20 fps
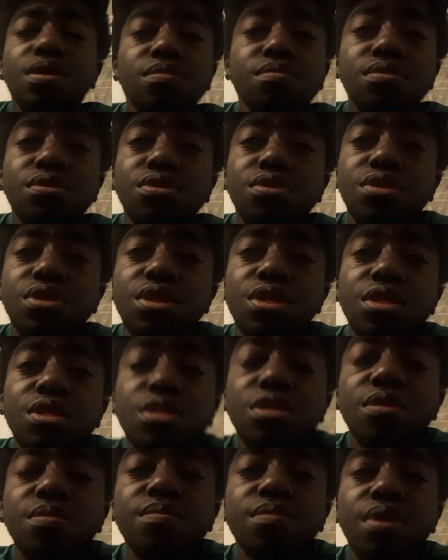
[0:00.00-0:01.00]
I'm just chilling,
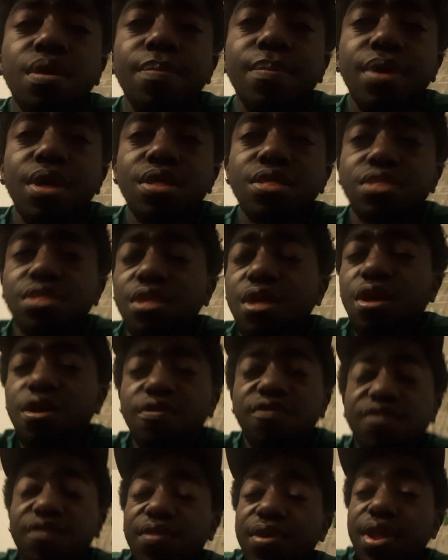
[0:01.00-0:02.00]
living my best
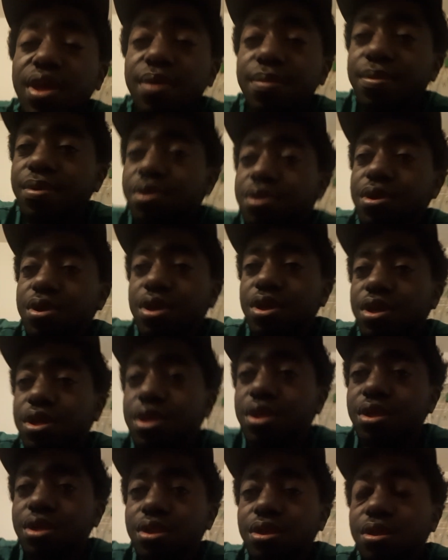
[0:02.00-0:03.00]
life, whatever,
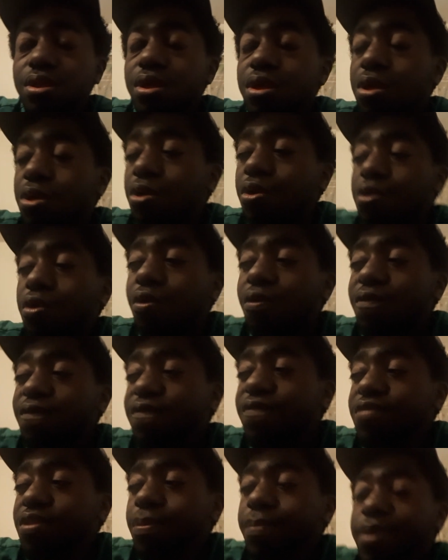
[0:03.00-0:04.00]
and hope
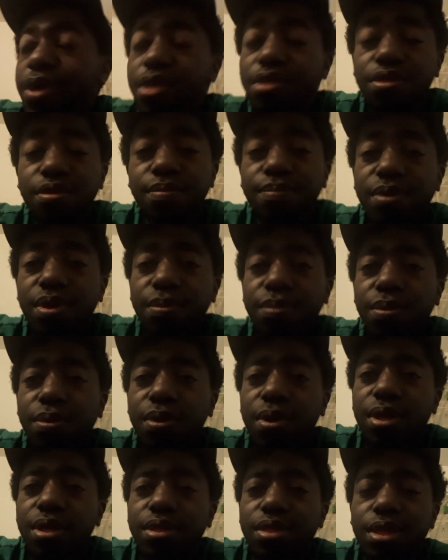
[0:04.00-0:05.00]
for the best of
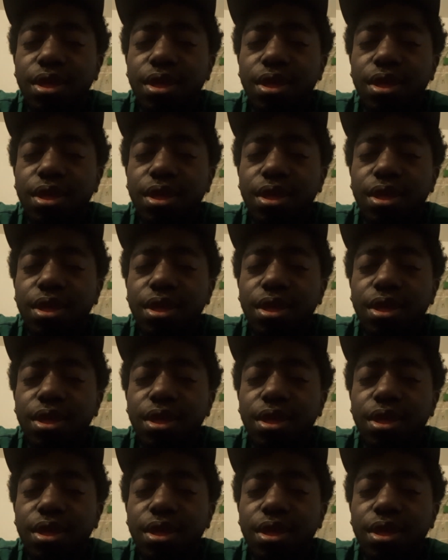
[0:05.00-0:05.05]
people out